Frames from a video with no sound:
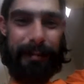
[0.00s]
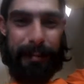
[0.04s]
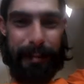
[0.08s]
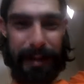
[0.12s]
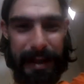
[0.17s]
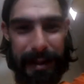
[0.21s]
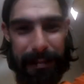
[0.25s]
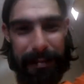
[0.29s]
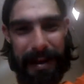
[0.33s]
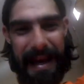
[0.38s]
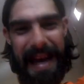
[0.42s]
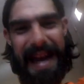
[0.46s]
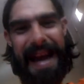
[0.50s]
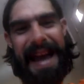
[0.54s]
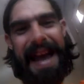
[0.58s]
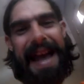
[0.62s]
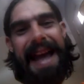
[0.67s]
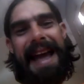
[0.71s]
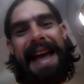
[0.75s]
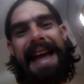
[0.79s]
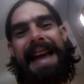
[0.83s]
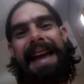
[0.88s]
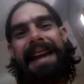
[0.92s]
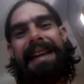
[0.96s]
Be
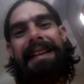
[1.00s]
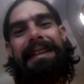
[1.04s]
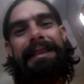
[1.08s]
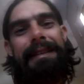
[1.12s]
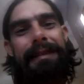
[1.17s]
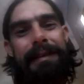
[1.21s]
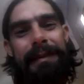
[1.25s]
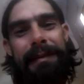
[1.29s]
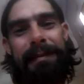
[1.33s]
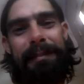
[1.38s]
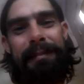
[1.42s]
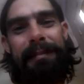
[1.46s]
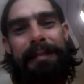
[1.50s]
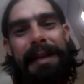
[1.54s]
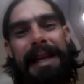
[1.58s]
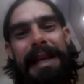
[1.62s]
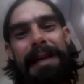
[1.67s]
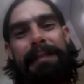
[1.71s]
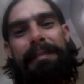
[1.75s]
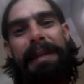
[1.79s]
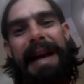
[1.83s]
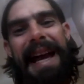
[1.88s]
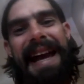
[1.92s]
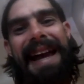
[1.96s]
bad.
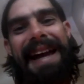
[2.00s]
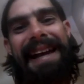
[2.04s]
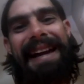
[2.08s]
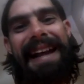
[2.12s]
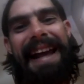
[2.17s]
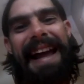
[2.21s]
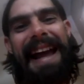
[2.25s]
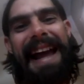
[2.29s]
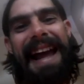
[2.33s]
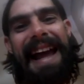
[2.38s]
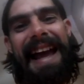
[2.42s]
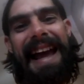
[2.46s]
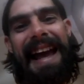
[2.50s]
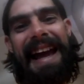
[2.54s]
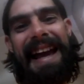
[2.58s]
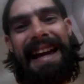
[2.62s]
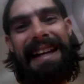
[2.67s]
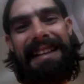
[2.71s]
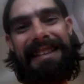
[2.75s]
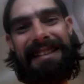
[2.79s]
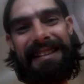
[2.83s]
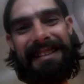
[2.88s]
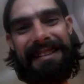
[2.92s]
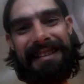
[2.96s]
Be
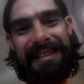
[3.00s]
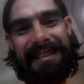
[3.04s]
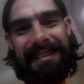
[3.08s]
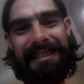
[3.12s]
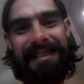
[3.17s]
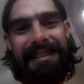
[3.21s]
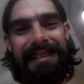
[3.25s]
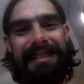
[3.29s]
badass.